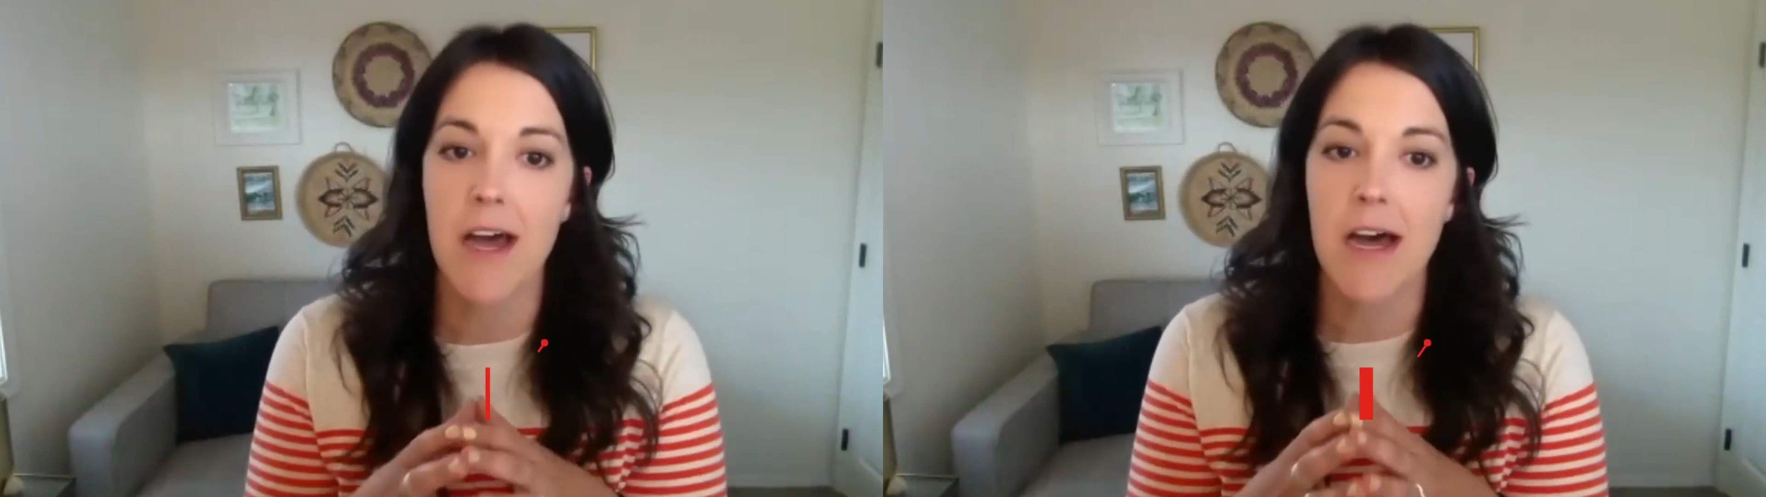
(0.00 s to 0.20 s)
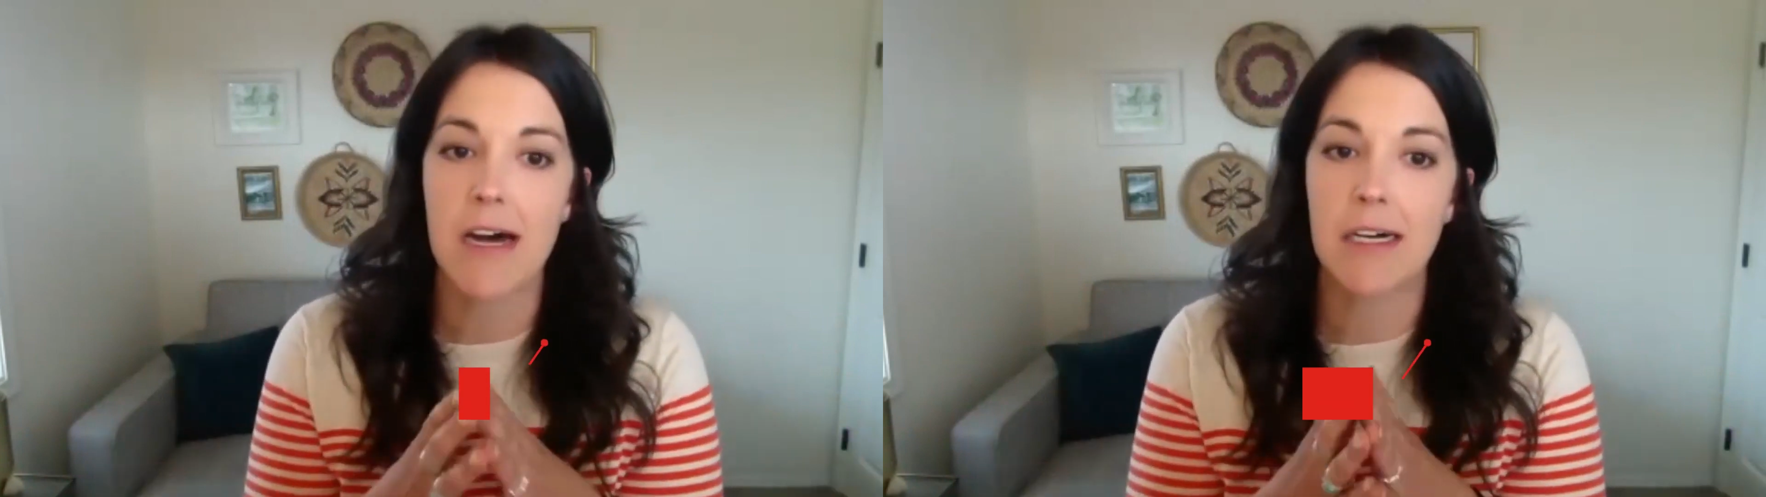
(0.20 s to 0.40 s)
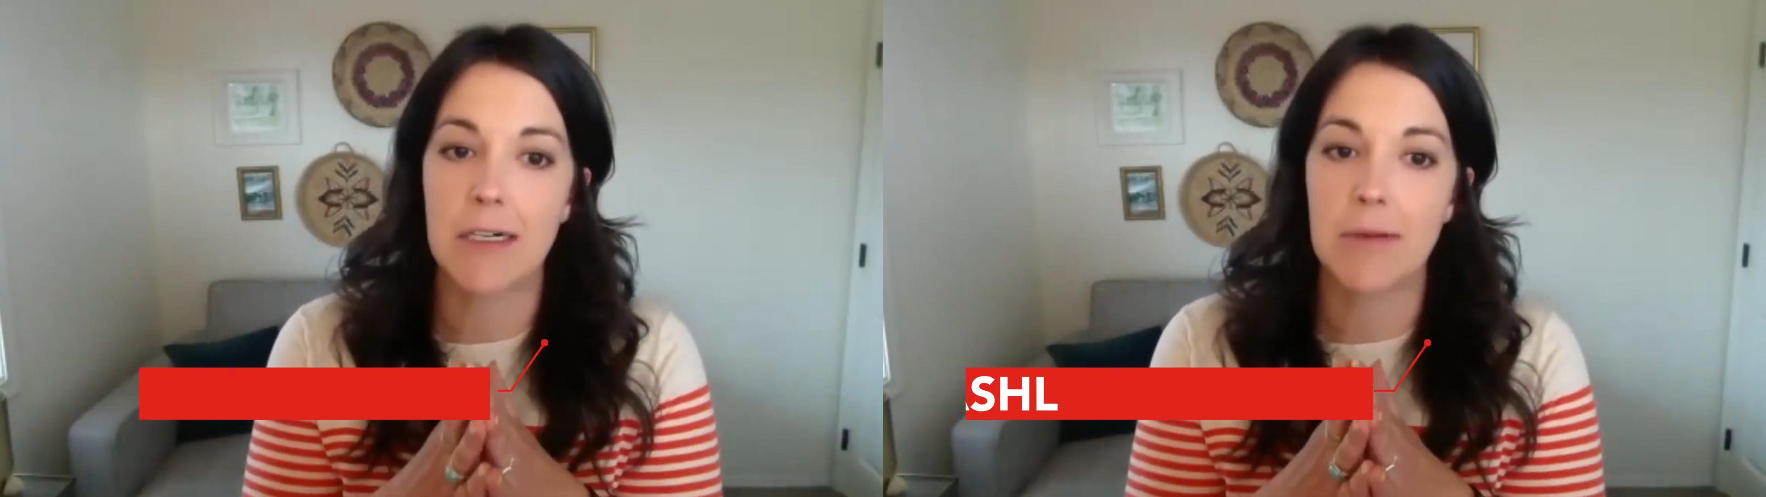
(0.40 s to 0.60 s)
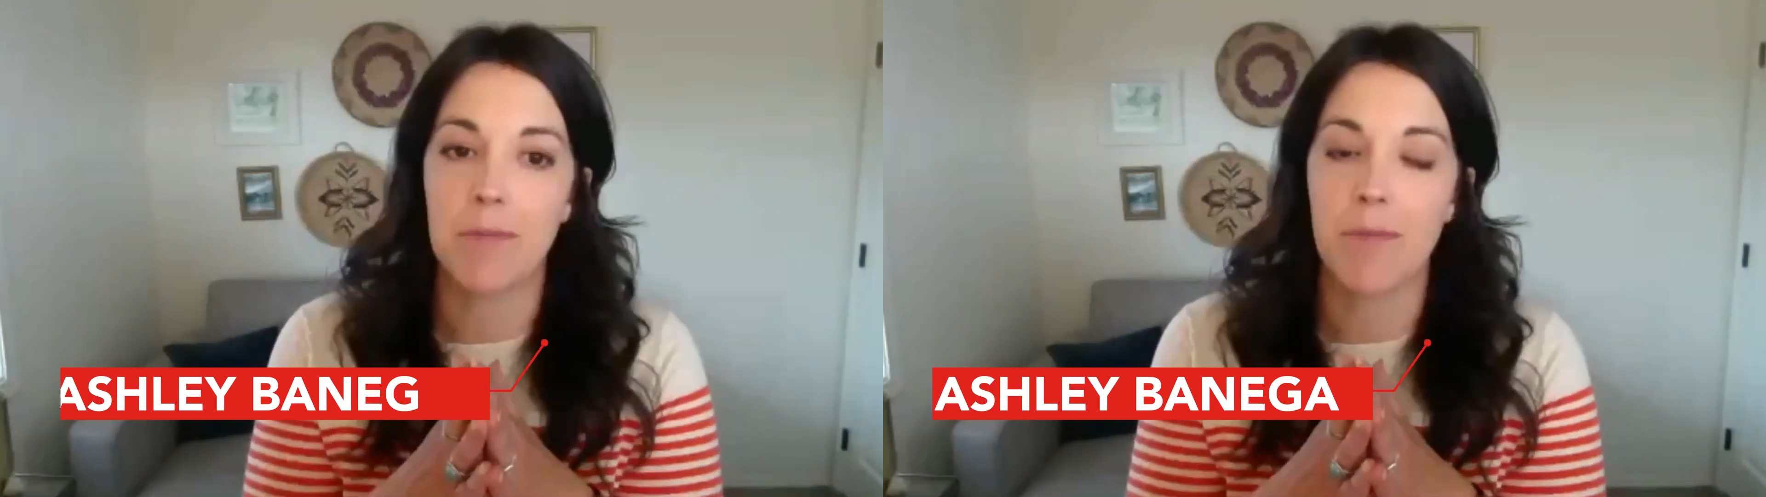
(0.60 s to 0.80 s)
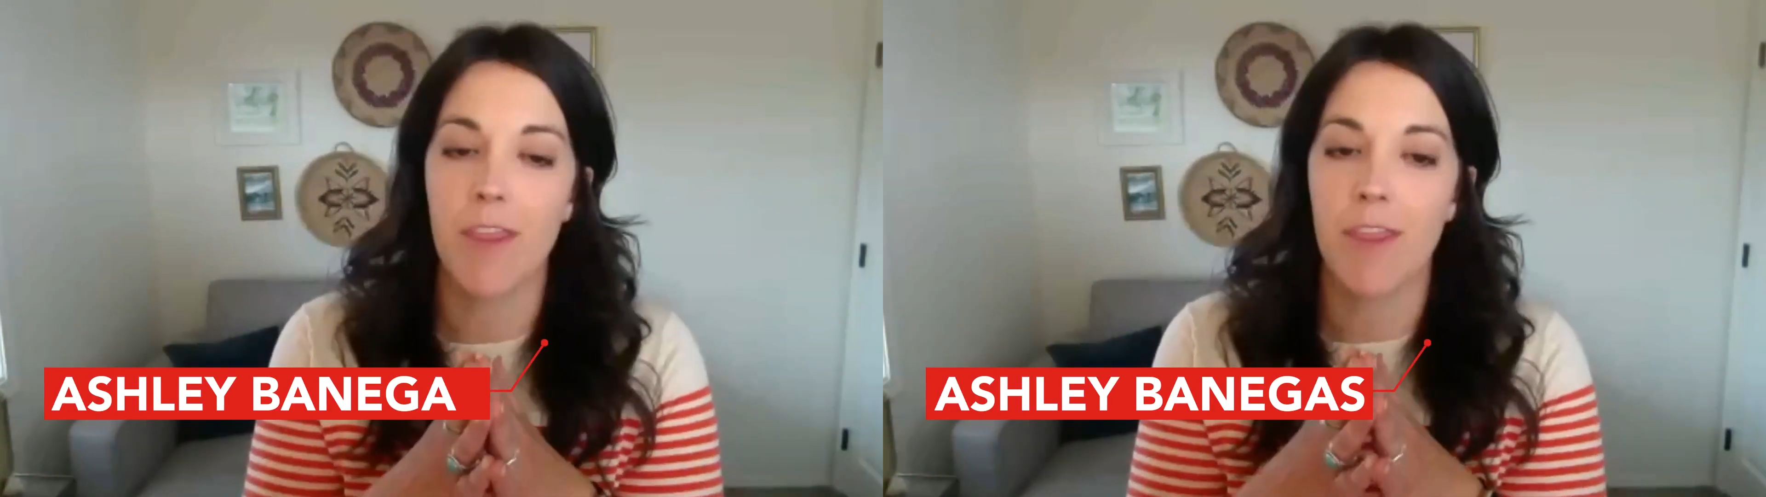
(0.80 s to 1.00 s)

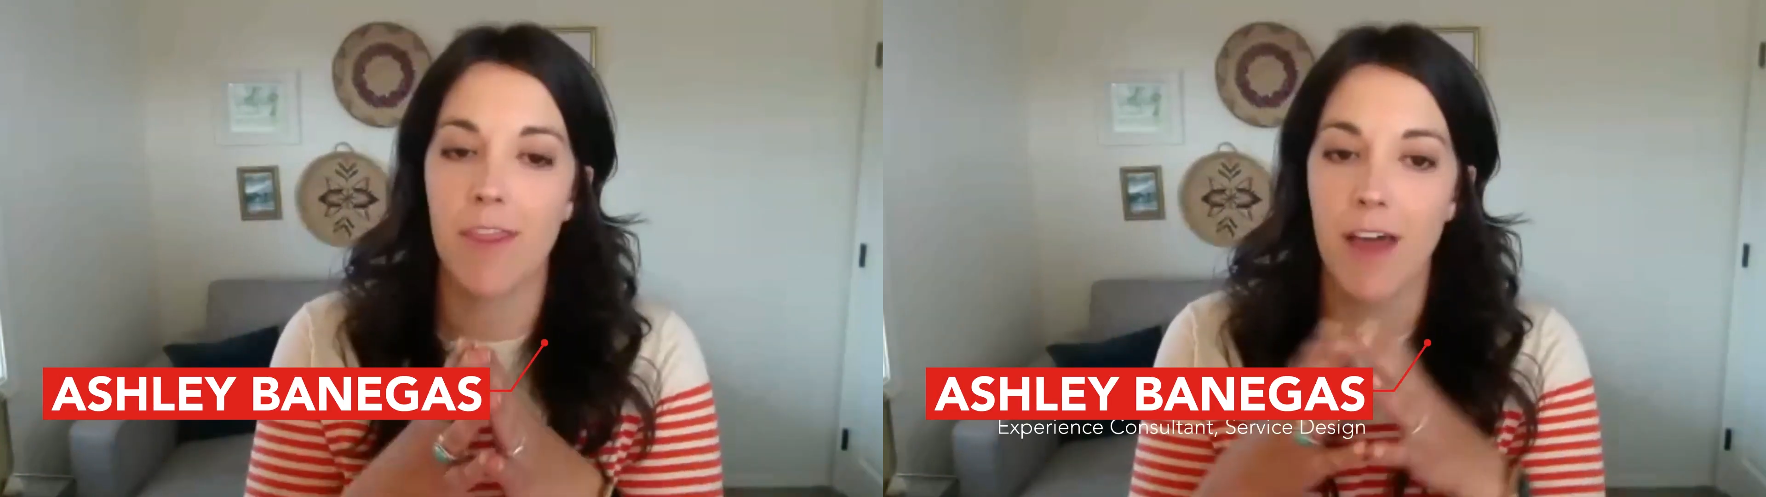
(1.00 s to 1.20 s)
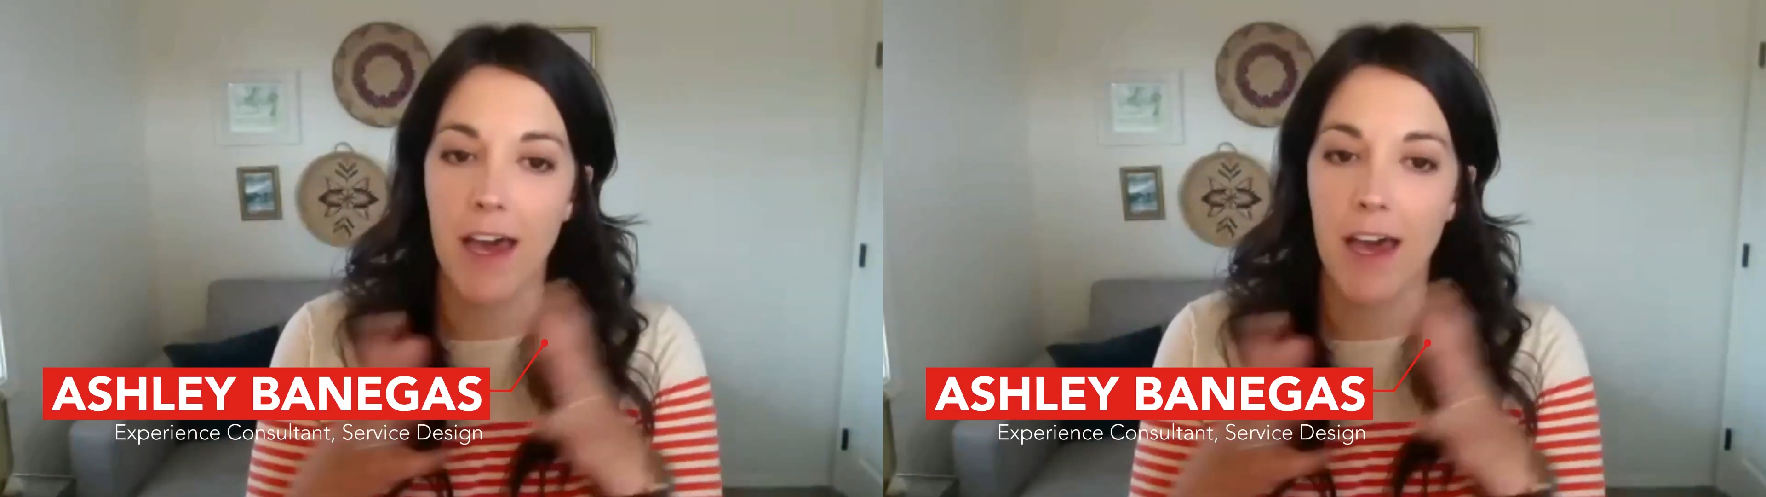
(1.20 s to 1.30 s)
That